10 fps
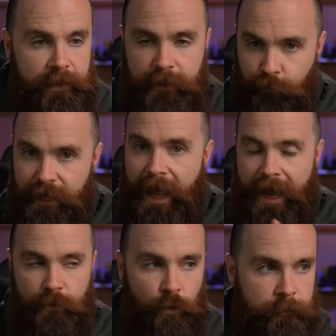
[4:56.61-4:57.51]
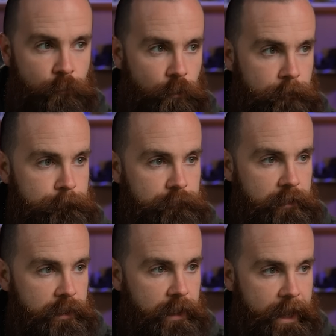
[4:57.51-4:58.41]
Then we're gonna add one more,
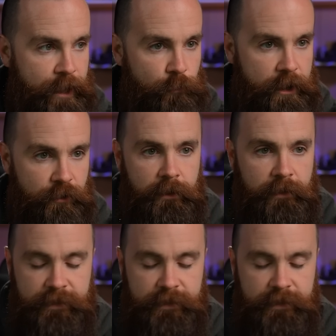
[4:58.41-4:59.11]
add record.